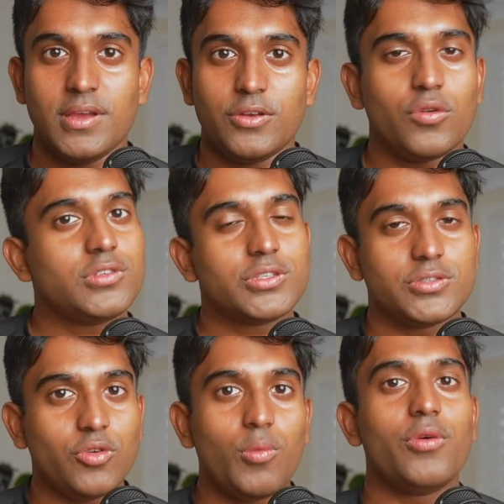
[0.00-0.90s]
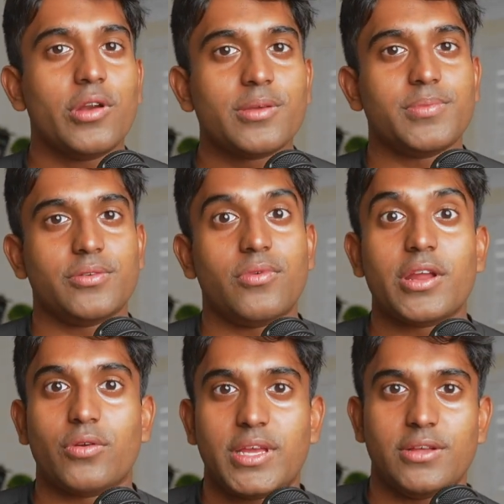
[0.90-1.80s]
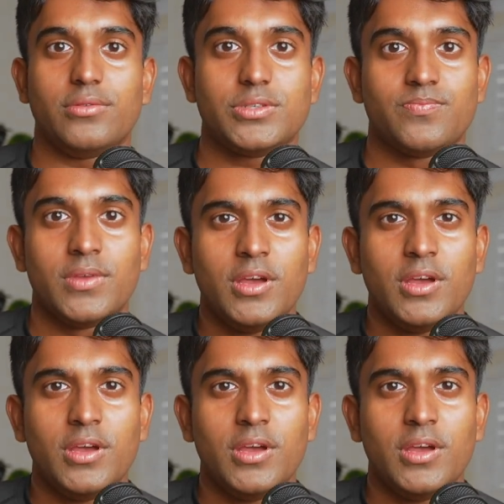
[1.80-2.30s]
Not just normal running, but running on hills.